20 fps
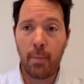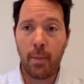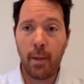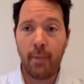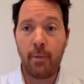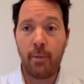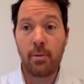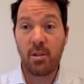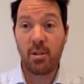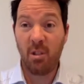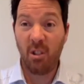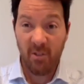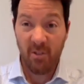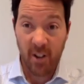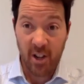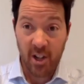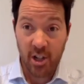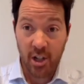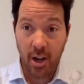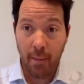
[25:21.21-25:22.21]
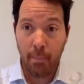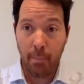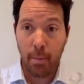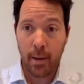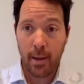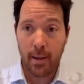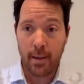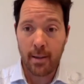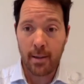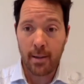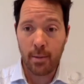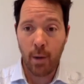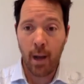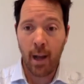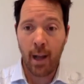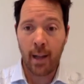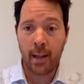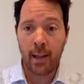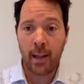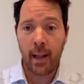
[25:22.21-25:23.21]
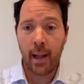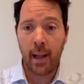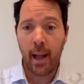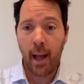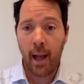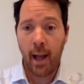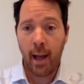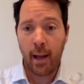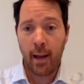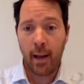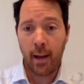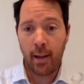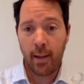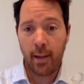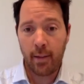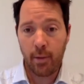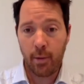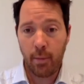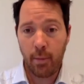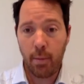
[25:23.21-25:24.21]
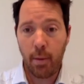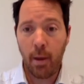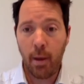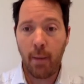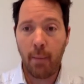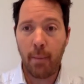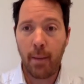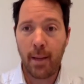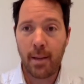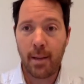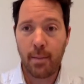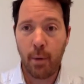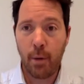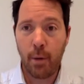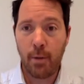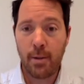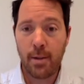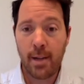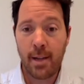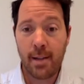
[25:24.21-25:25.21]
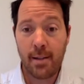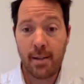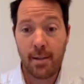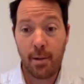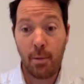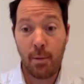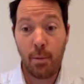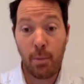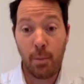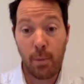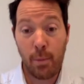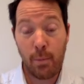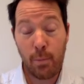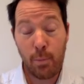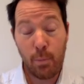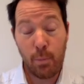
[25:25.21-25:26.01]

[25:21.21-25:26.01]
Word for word: They've also got fish companies as well, uh, and other sort of plant based proteins. You know, we,